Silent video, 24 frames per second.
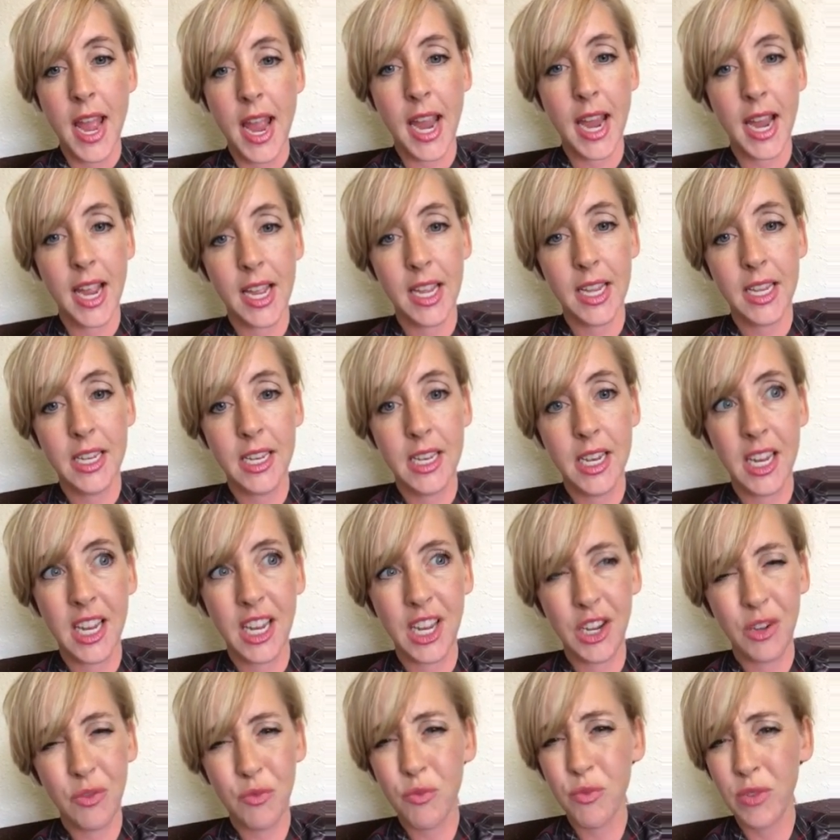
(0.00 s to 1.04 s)
And
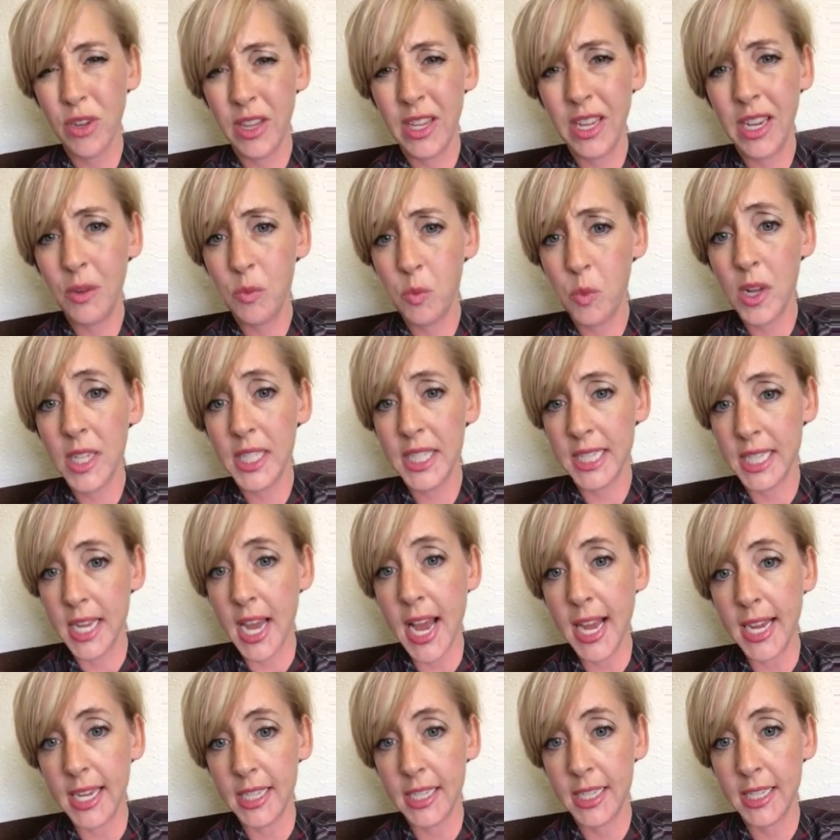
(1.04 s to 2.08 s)
it really was
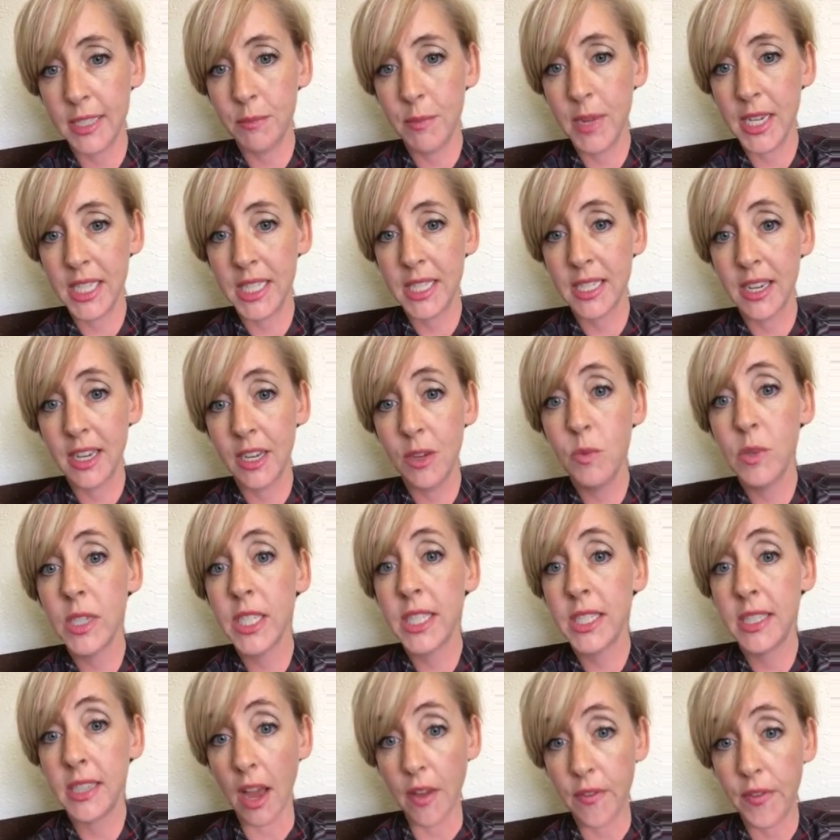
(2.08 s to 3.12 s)
nice. My skin
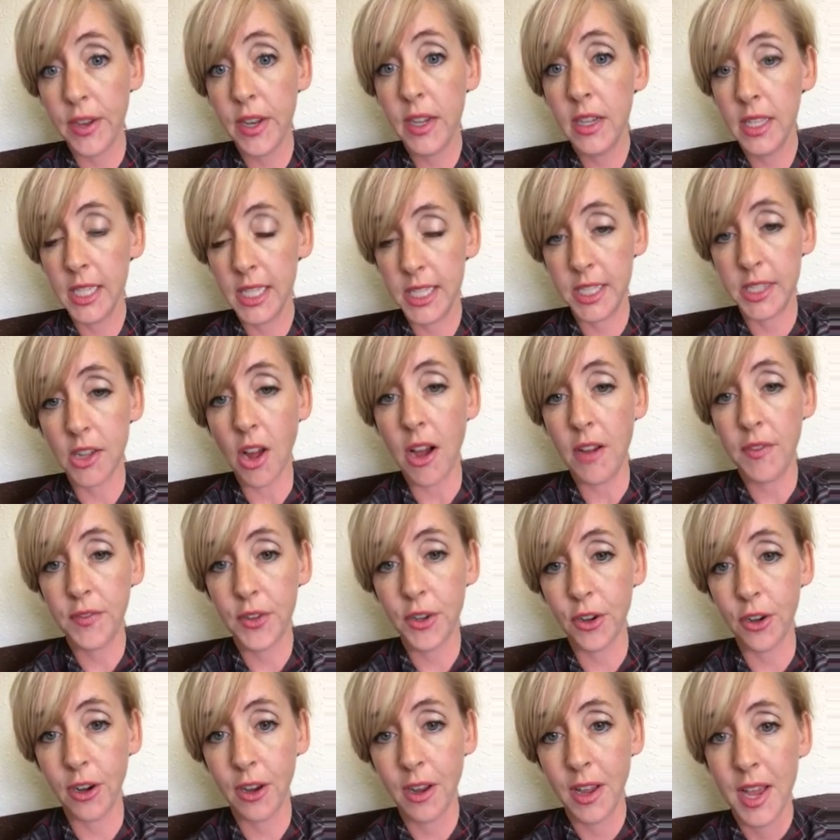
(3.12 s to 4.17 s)
was definitely
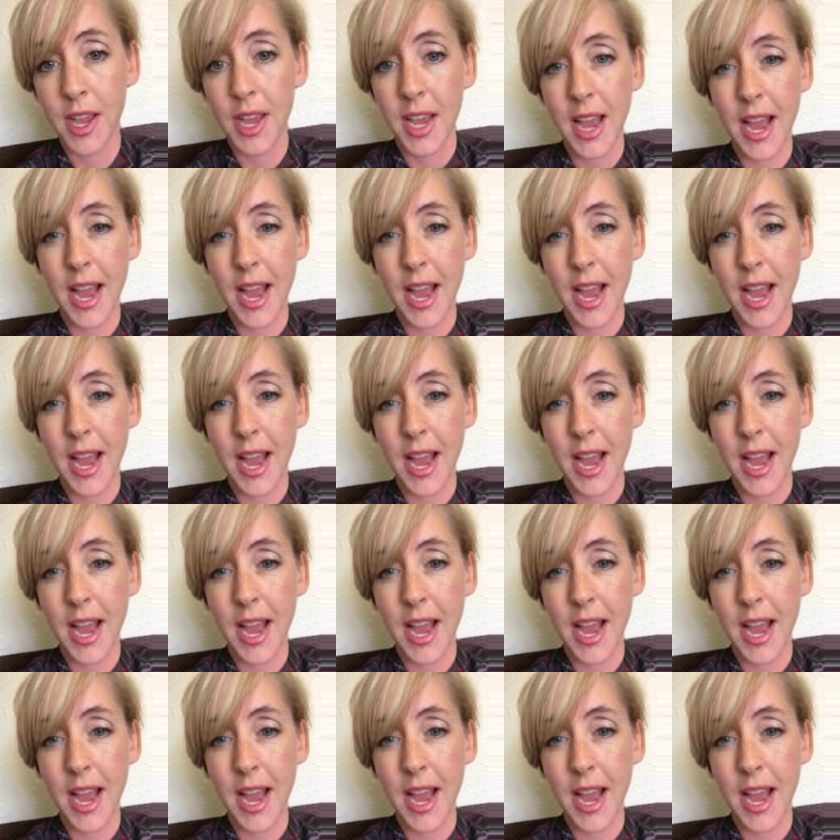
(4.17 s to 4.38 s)
softer.